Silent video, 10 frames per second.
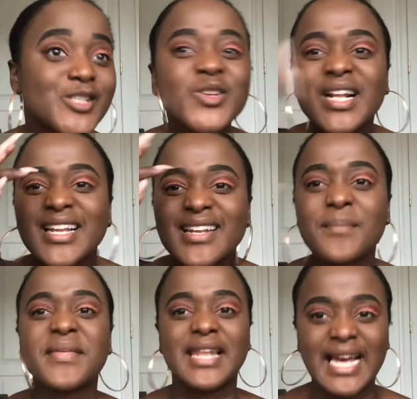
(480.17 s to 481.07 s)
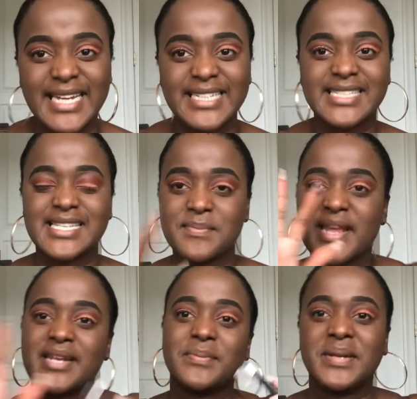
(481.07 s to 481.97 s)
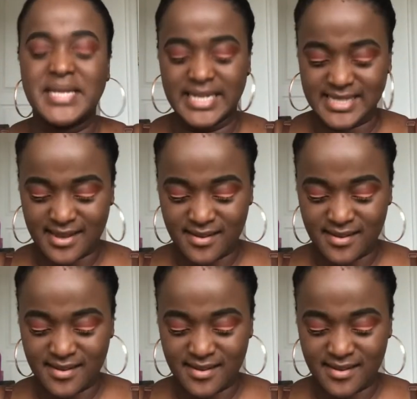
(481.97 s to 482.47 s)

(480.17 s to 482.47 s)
to clean up the lines and make it a bit neater.